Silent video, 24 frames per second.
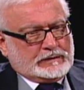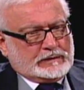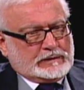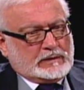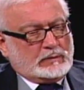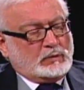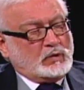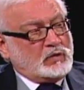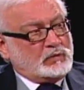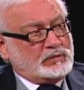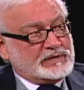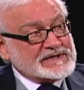
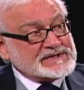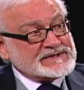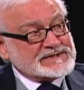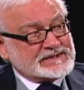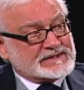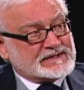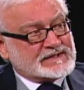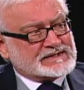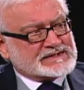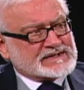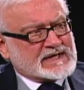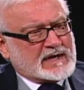A more
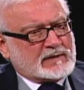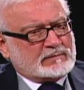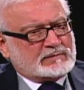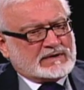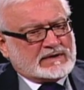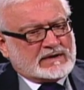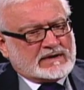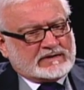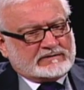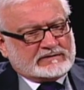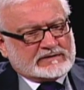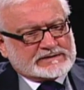recent
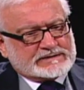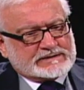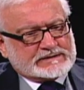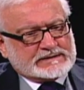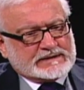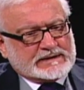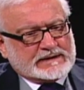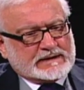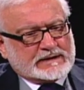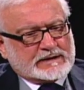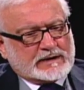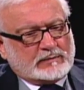example of it
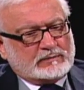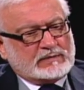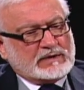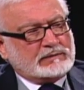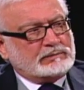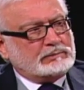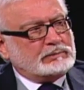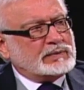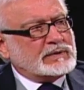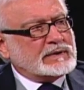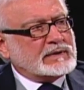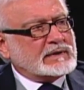can be
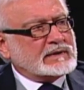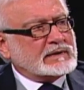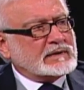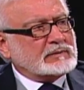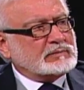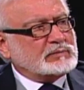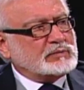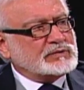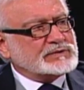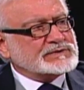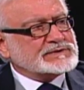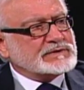
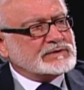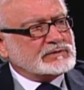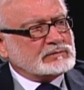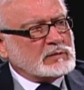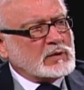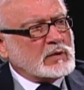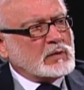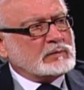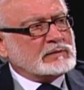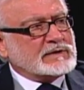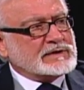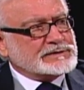put to the
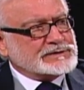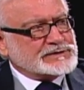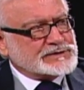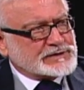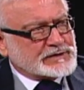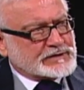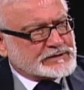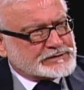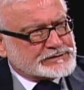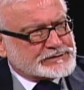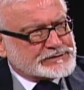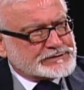Mormon
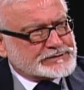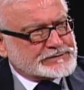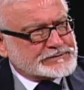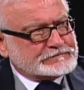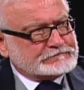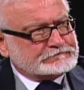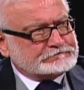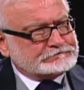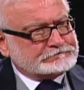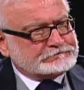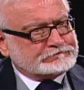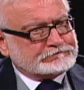Church.
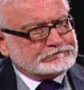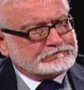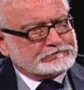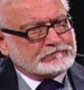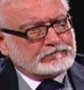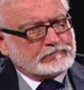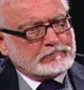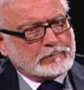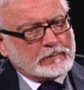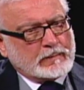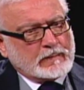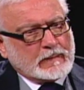
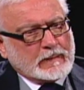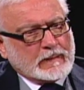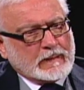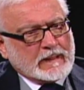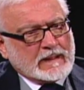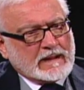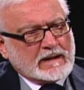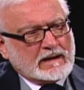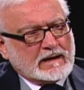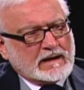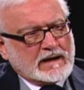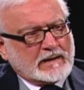
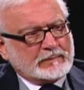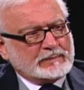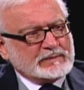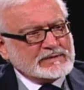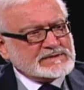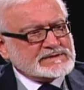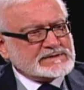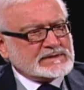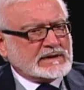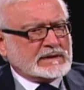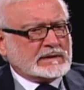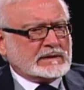Up
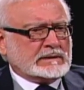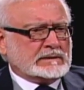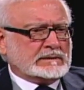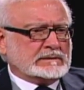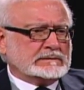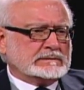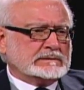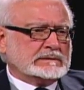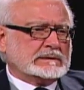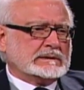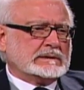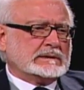
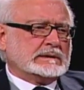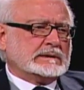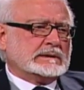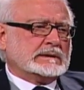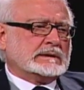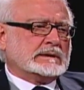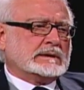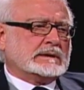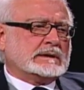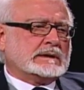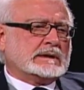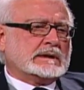until,
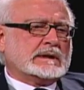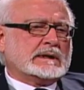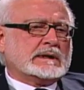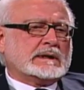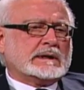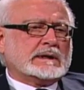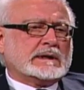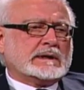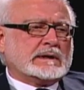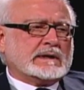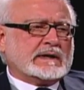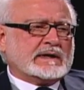
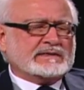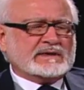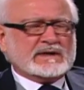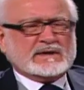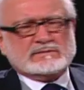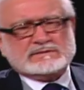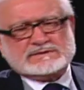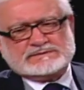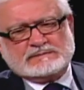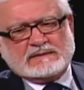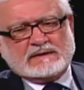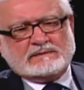I think
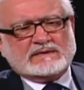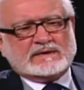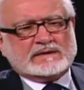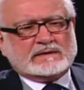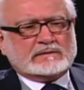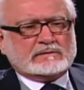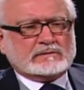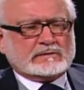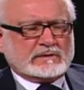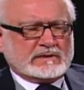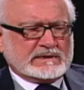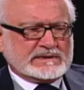it was maybe
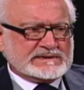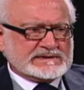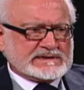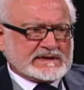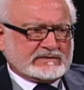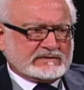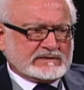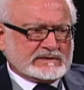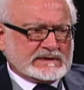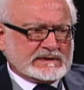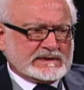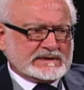in the early
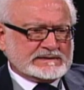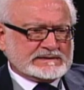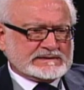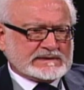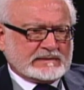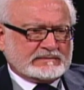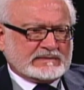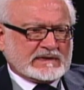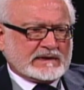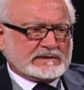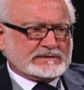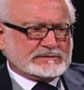70s,
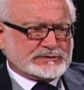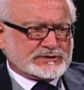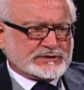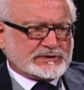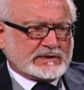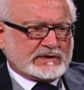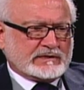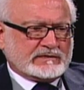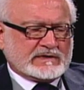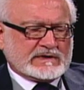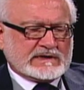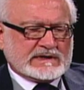I'm not
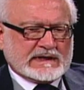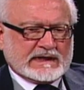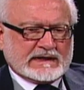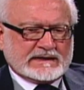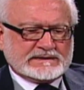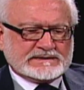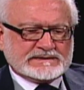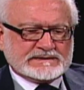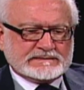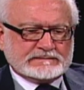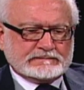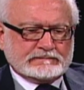sure of the
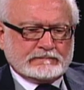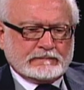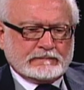date,